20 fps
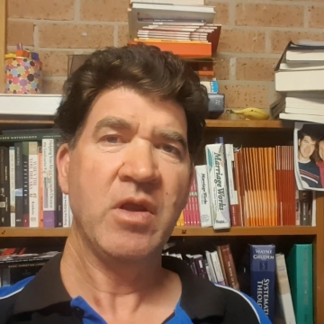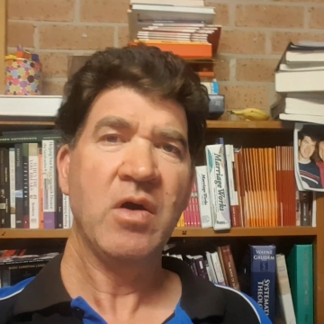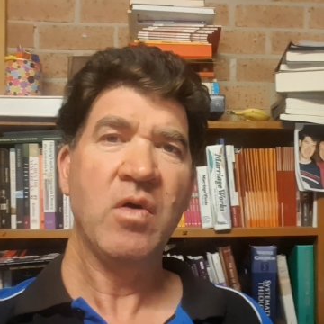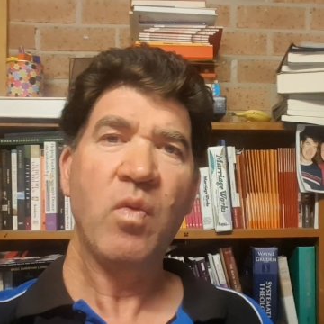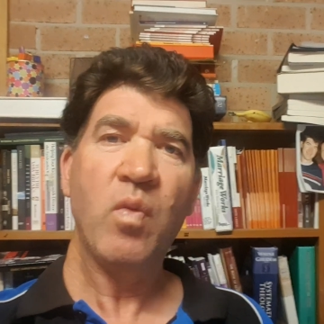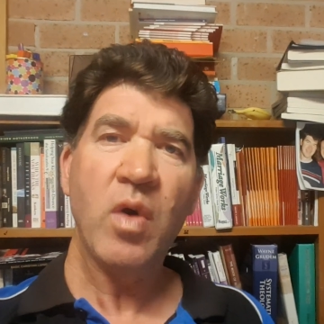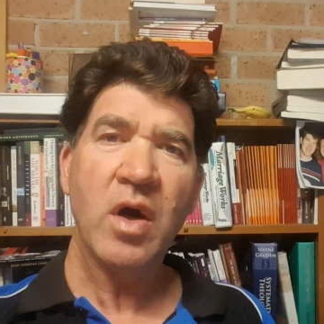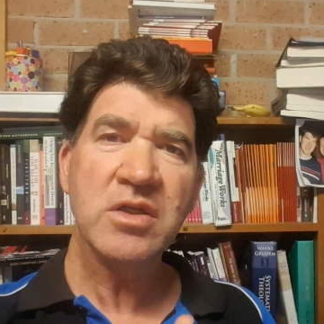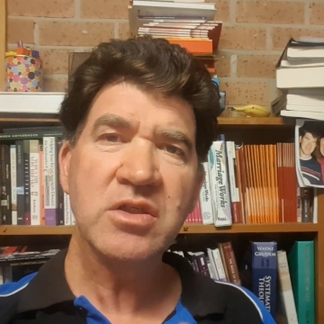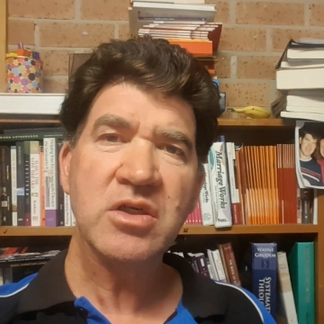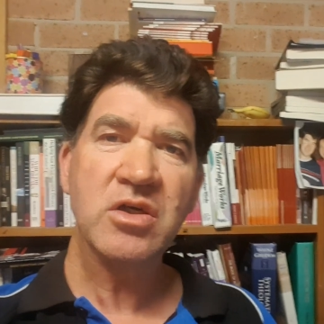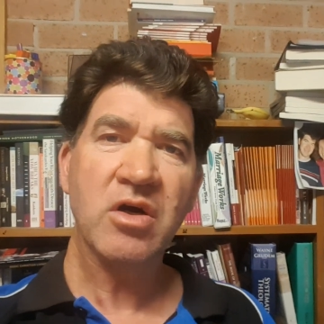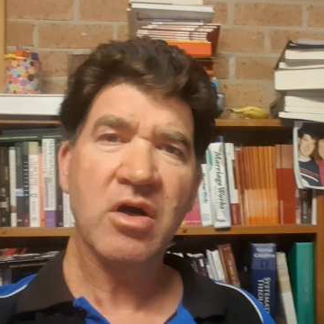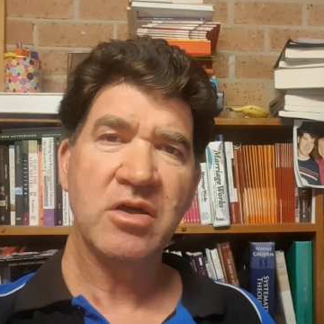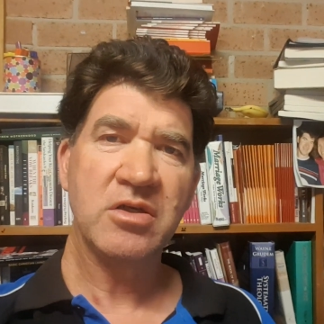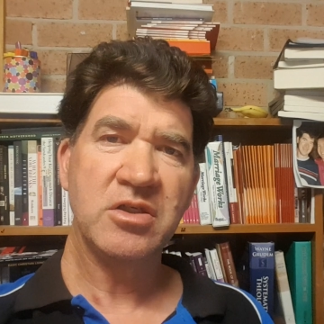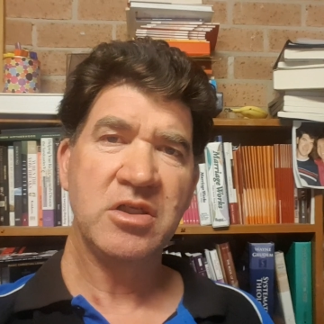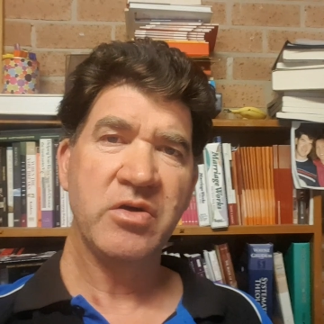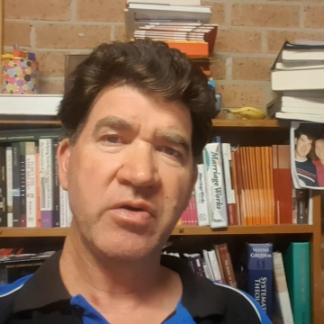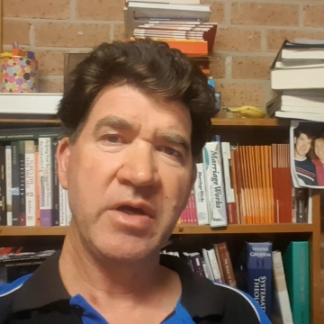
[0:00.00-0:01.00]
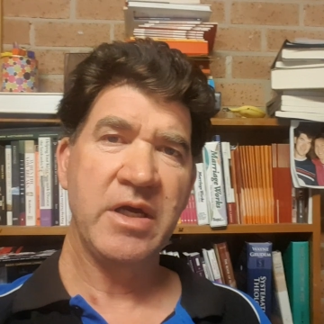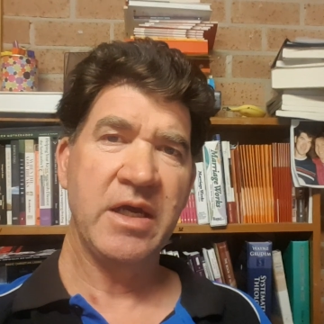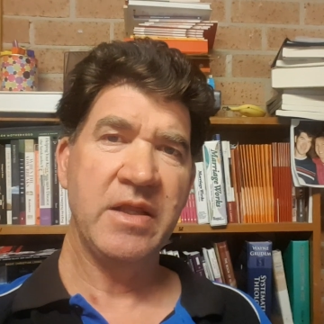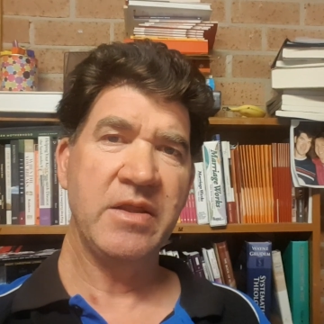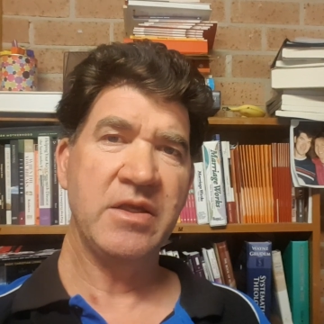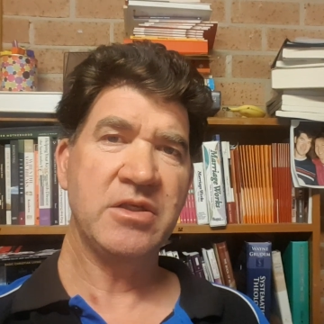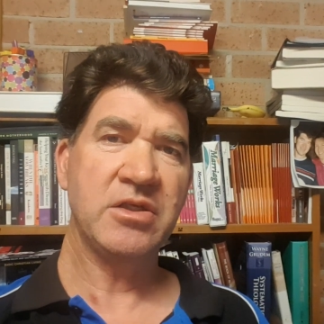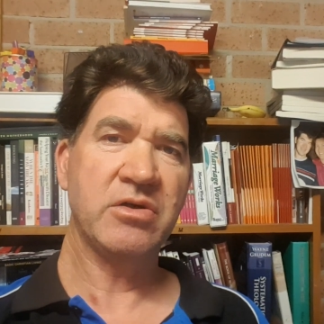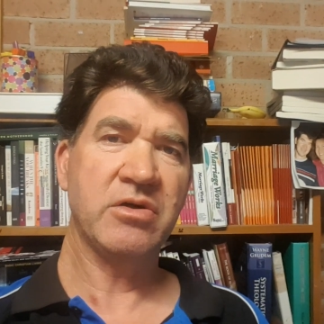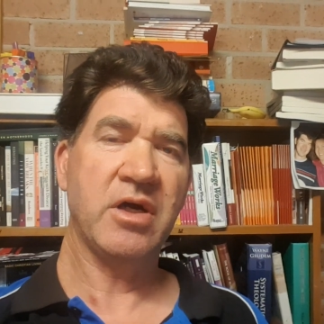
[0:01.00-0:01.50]
what's God doing in
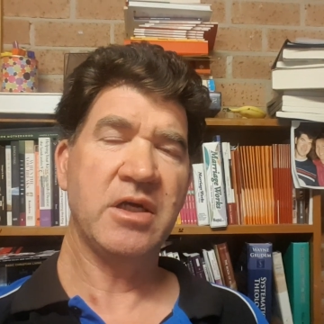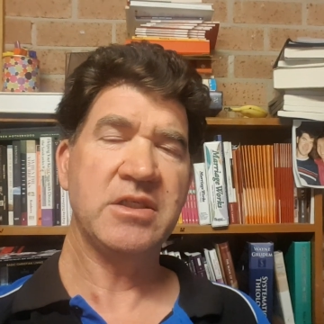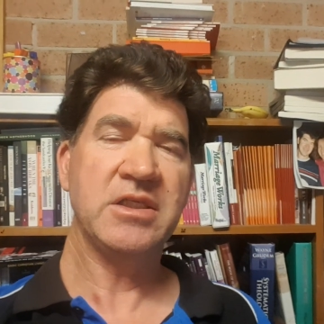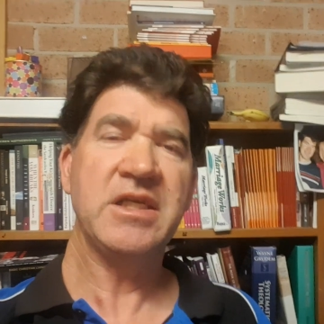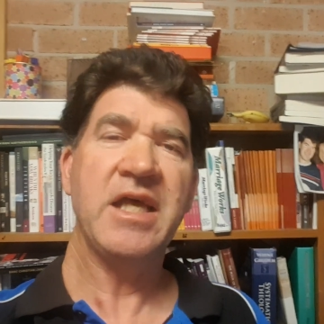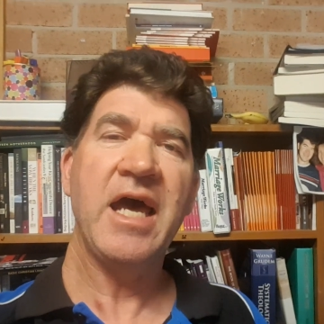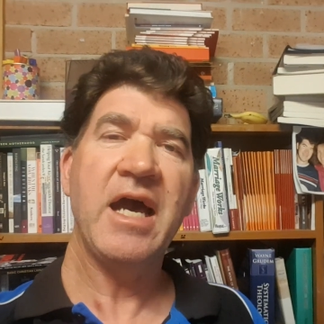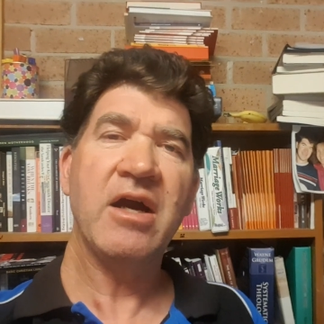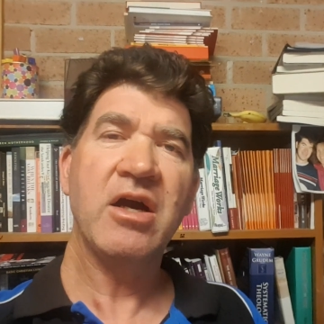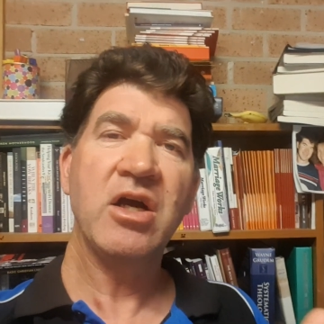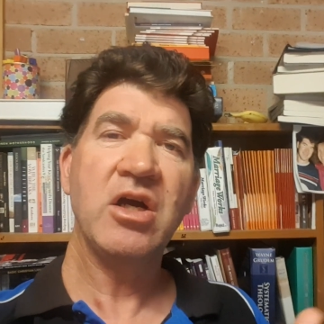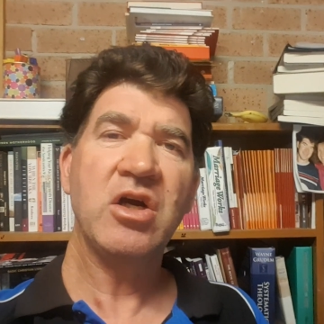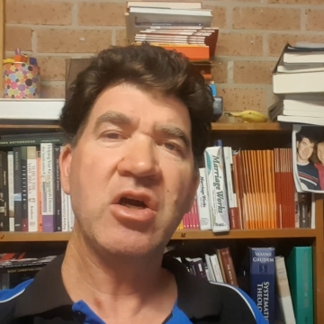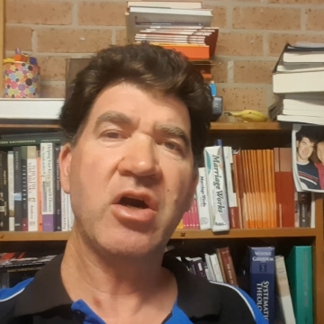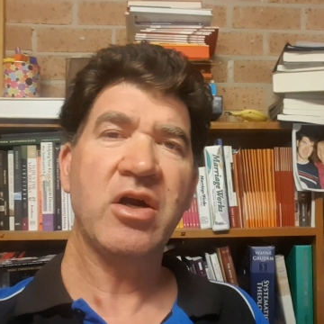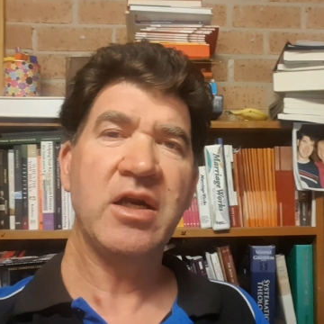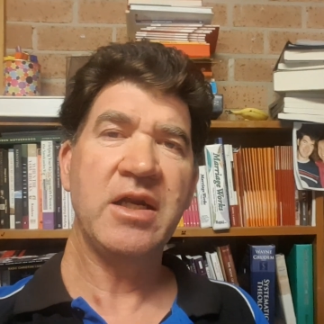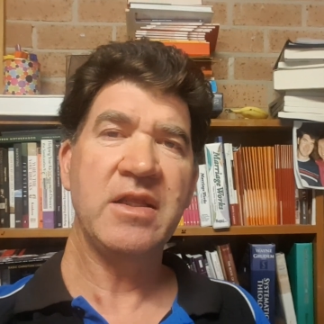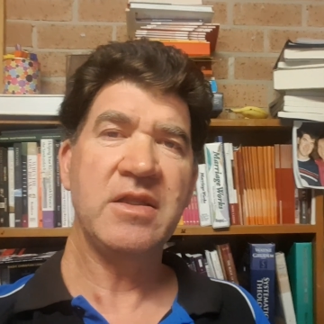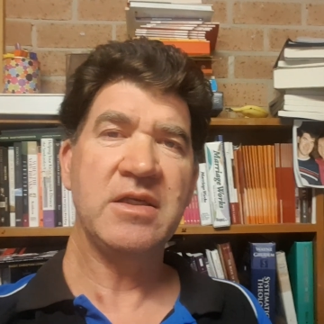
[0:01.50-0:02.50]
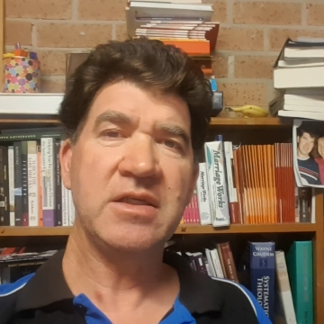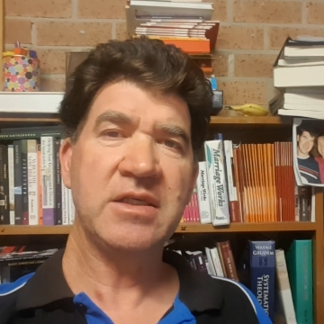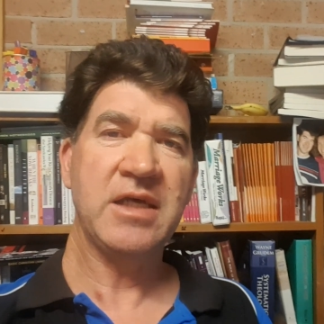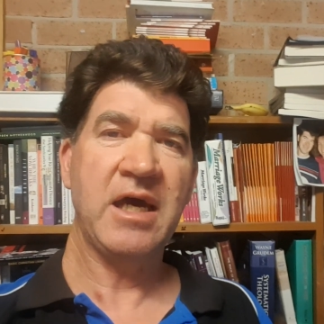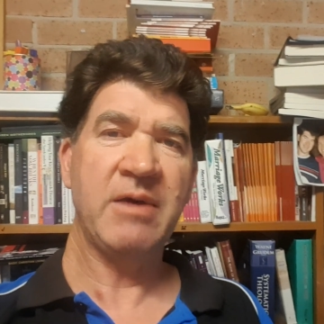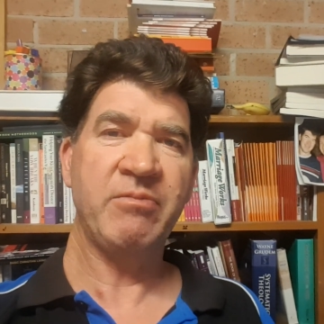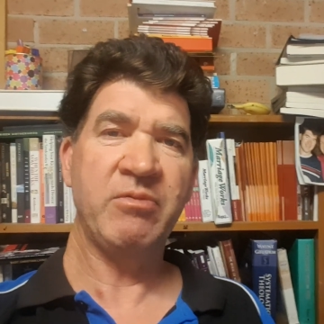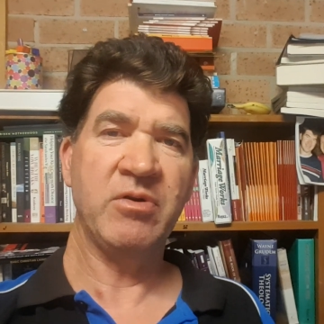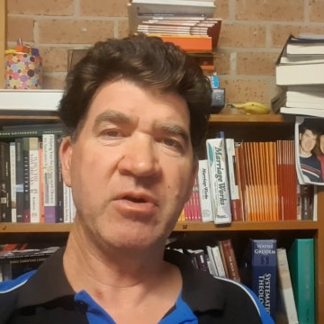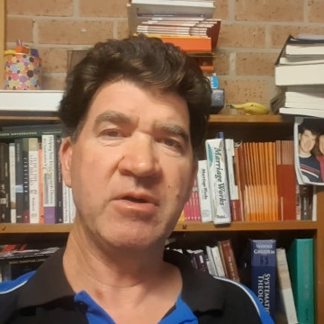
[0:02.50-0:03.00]
this crisis, how can God let this
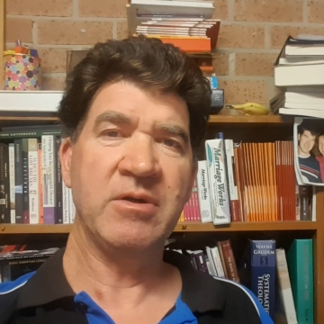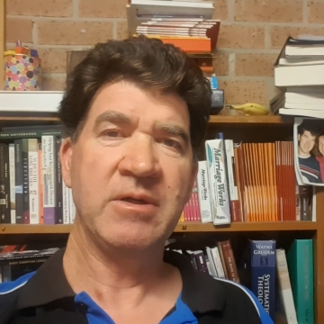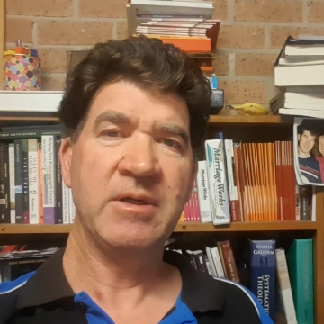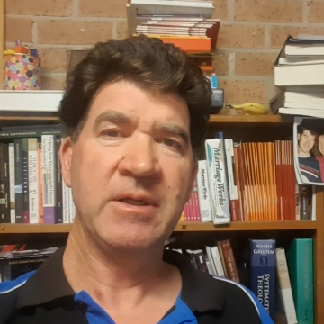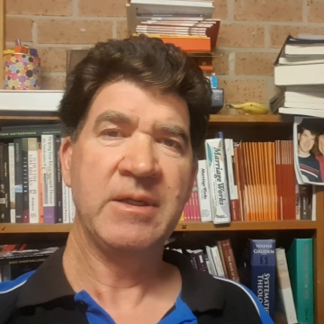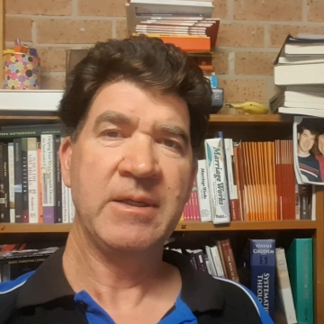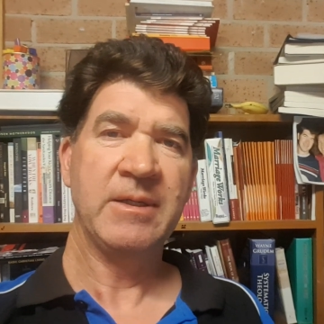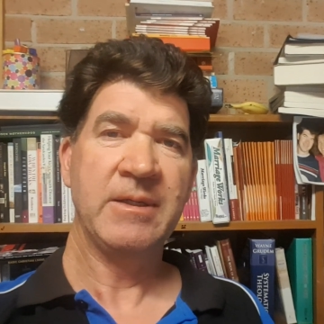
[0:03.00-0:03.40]
happen,